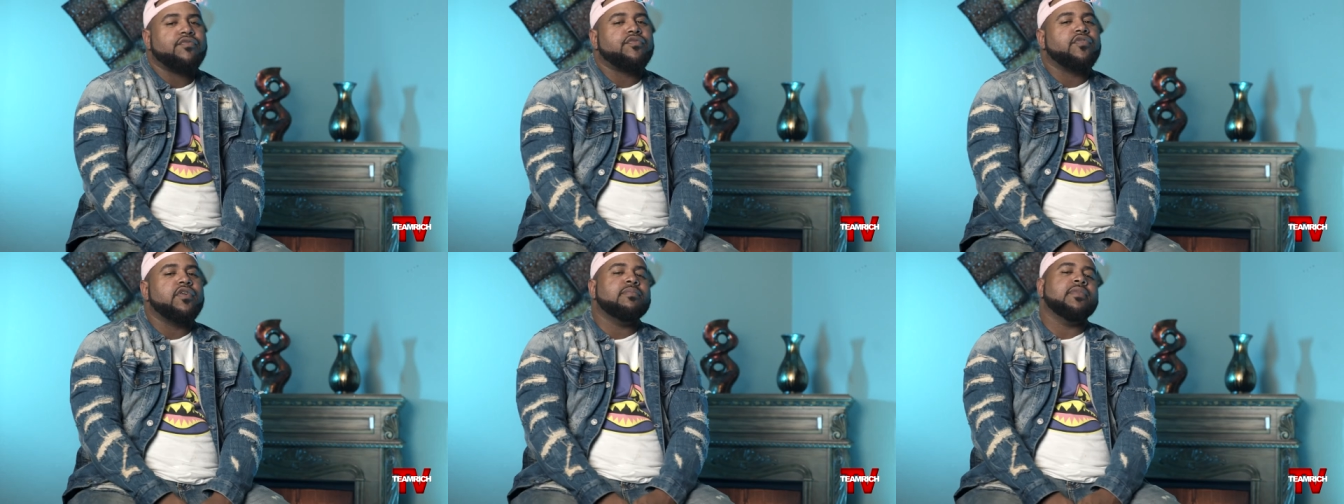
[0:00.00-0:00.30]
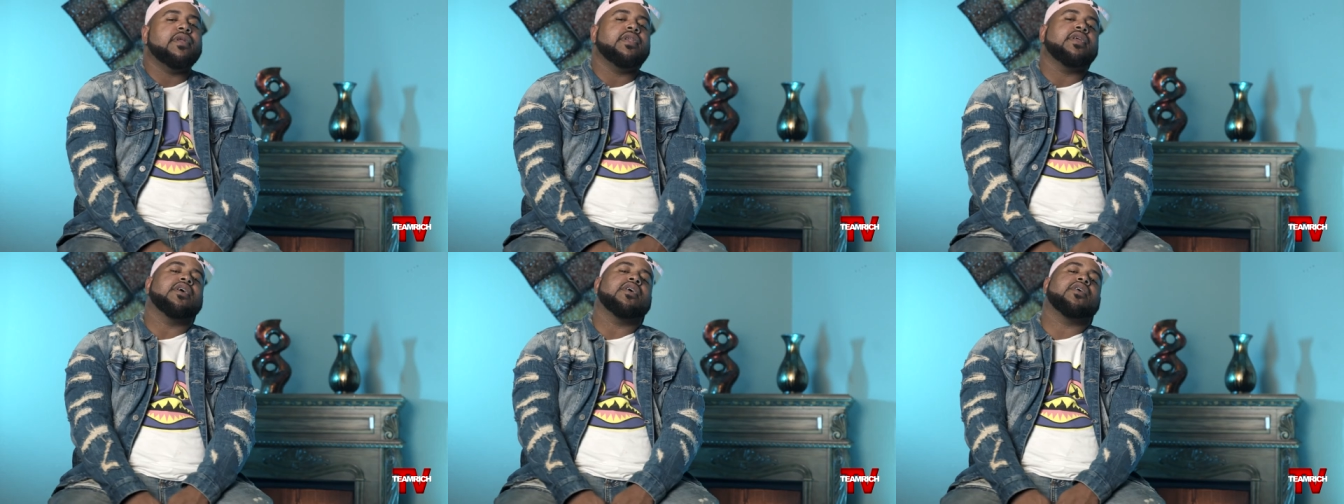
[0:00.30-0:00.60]
free
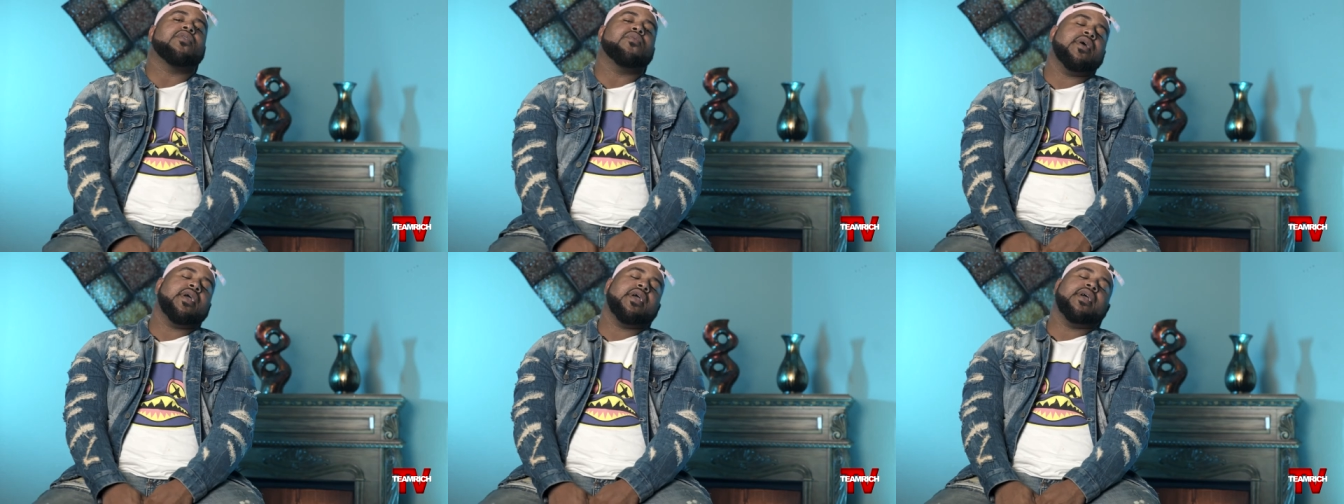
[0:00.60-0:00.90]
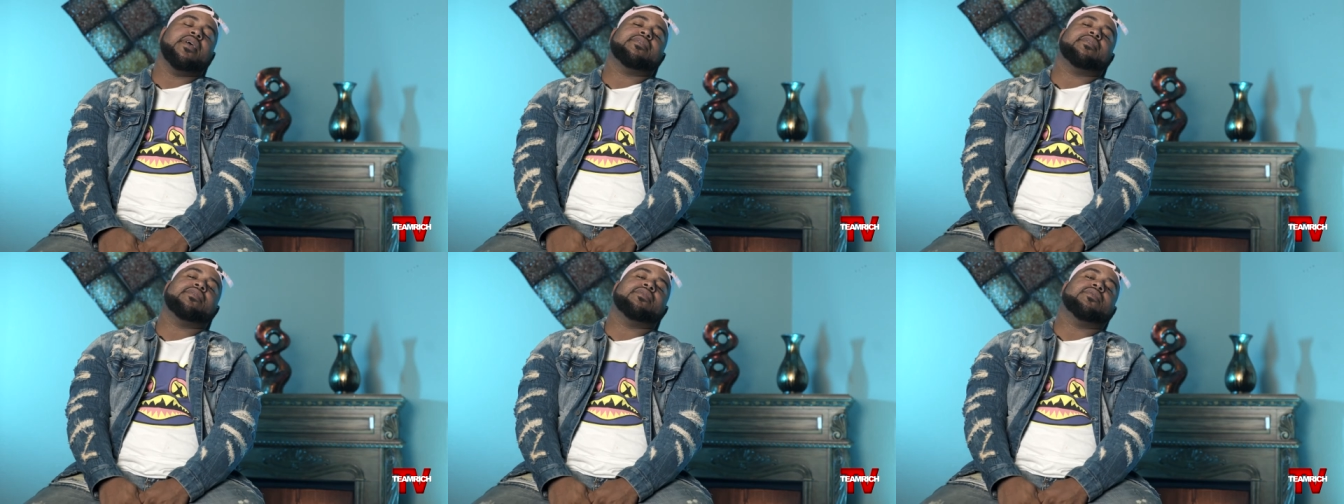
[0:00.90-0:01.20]
my nigga
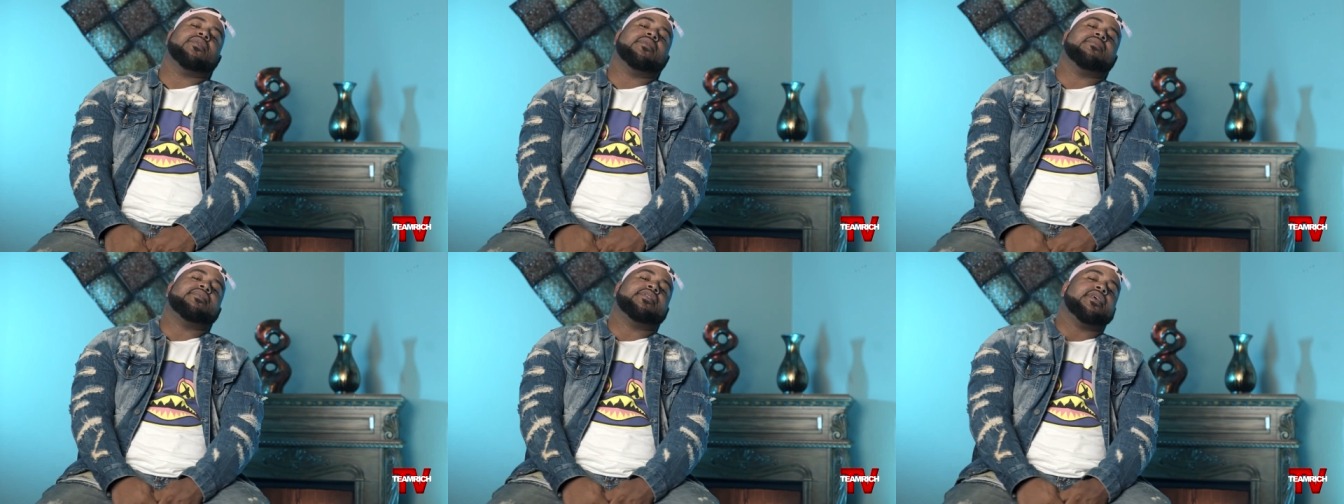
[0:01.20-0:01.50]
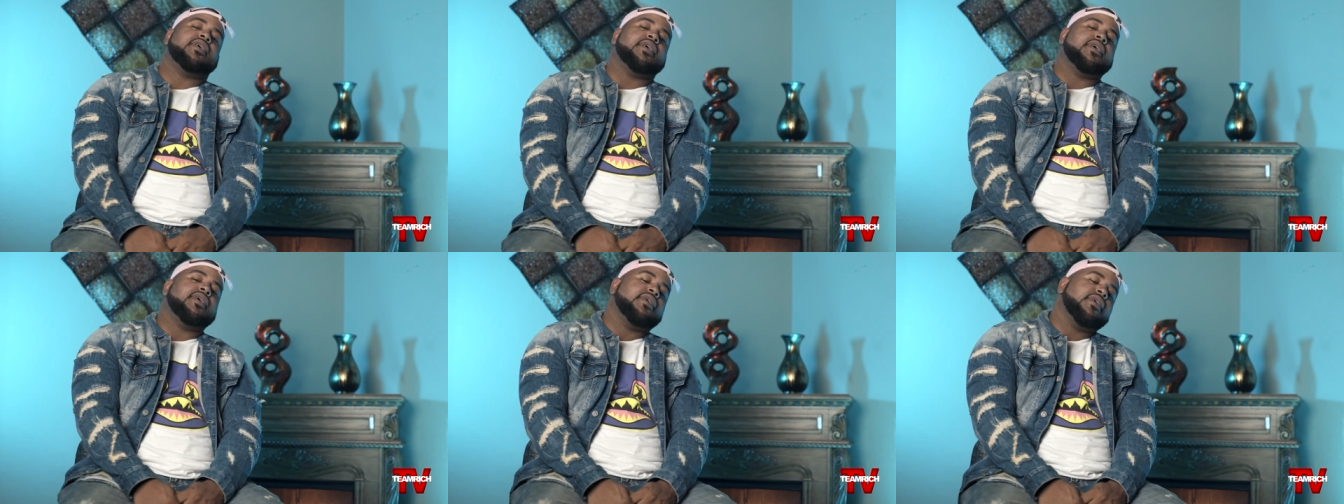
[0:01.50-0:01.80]
Quiz, you know what I'm
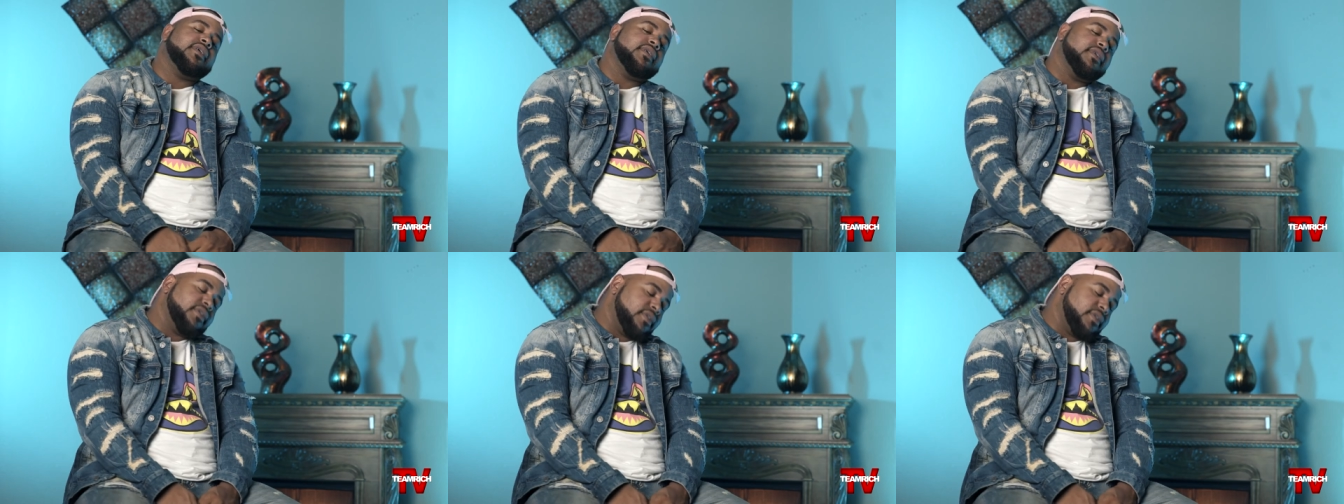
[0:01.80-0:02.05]
saying?